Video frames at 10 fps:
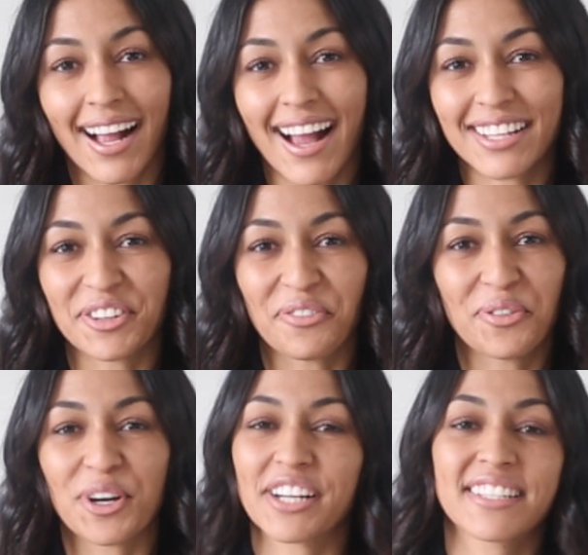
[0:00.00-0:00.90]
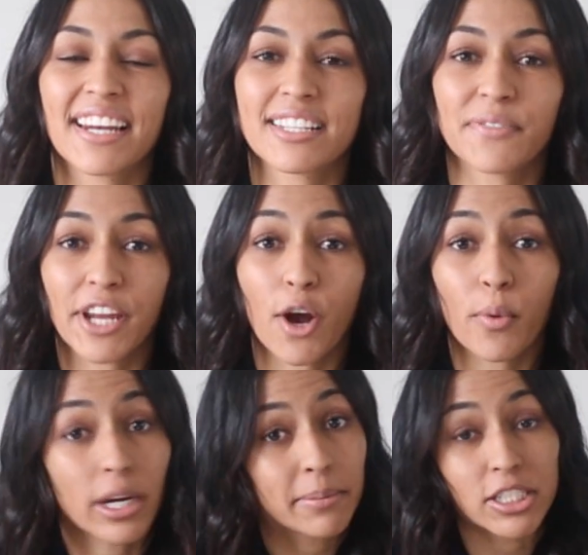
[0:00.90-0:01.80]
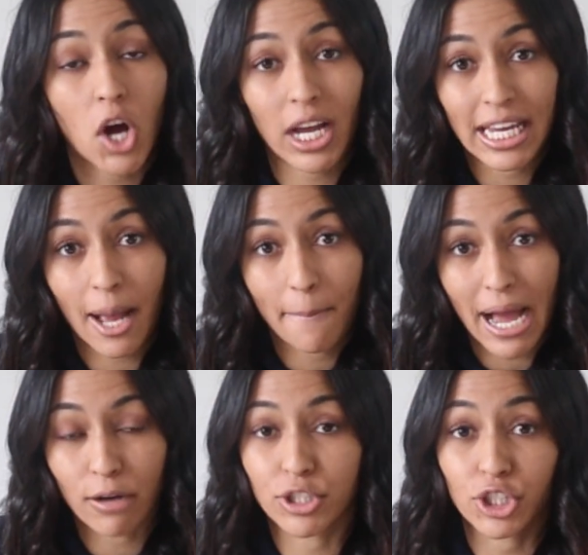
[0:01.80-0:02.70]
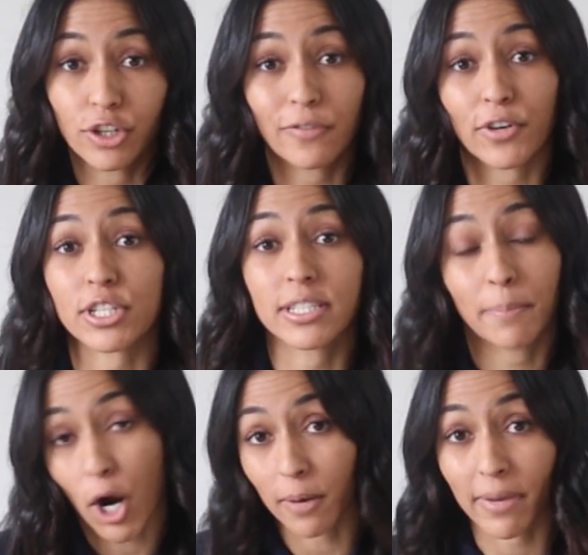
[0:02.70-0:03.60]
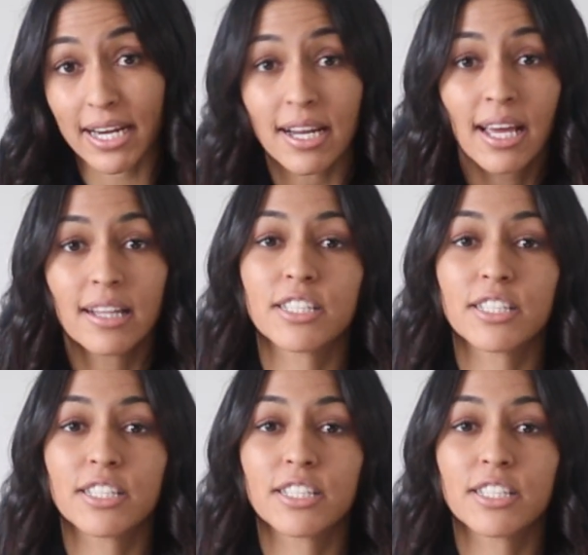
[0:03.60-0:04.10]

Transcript: guys, for today's video, we're going to be talking about your first apartment.